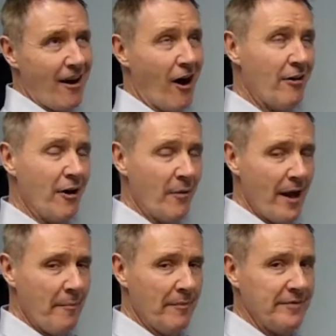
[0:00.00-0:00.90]

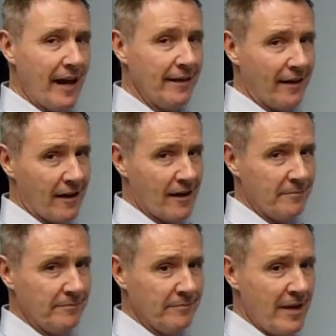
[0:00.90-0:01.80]

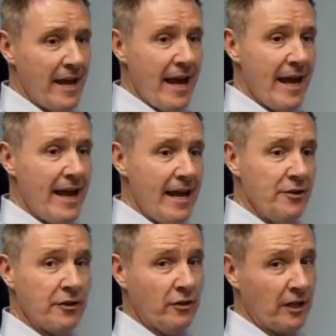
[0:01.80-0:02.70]
prentrom.com,
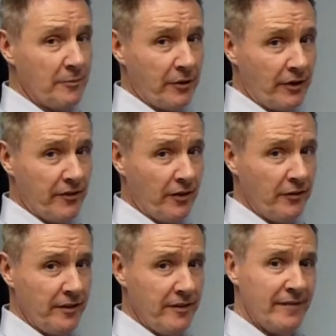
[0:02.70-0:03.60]
and you can look up your
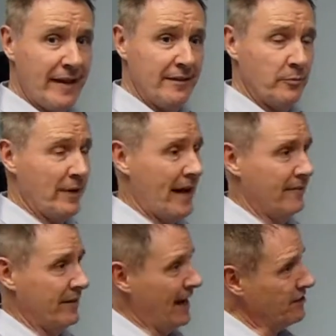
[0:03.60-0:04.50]
consultant. We
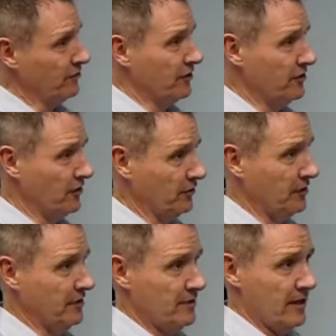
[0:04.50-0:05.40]
have the National
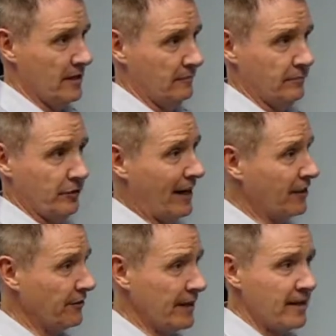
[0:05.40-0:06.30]
Consultant
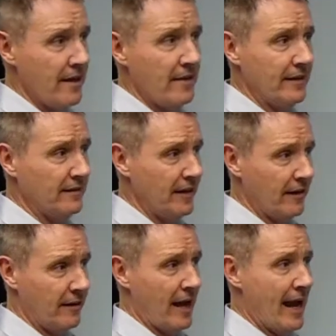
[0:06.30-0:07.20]
Directory that's
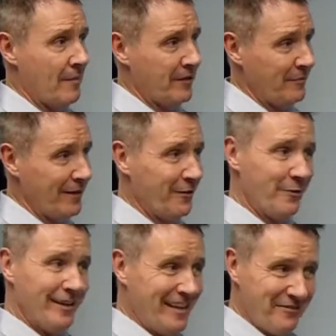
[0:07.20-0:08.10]
there. I happen to be the
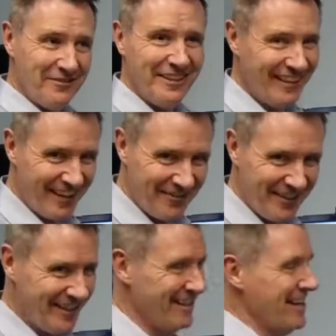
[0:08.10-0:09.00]
one in
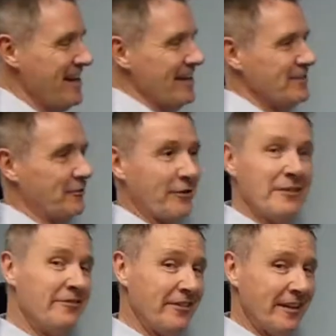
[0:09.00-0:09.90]
Philadelphia. So if
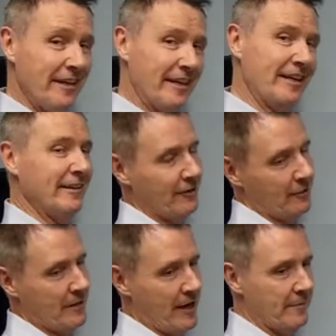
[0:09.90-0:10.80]
you're in Philly,
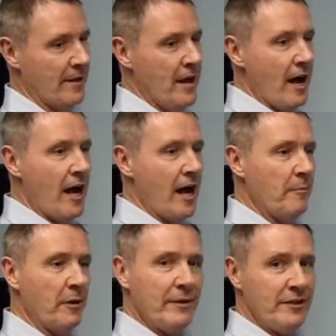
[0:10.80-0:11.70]
look me up.
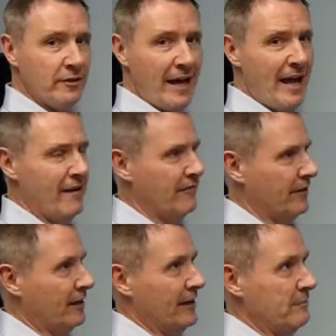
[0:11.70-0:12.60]
But we do
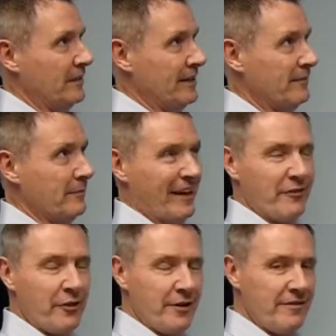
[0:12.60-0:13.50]
have, I believe,
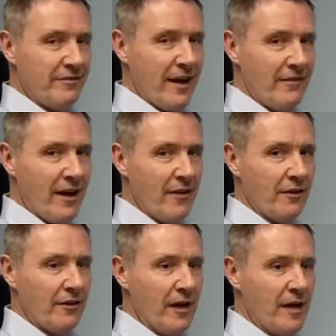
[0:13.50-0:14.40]
about 35
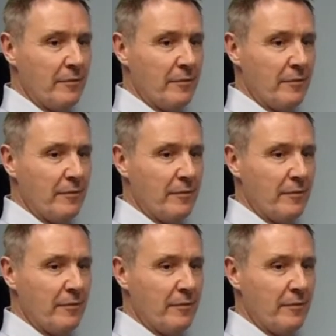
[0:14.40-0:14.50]
other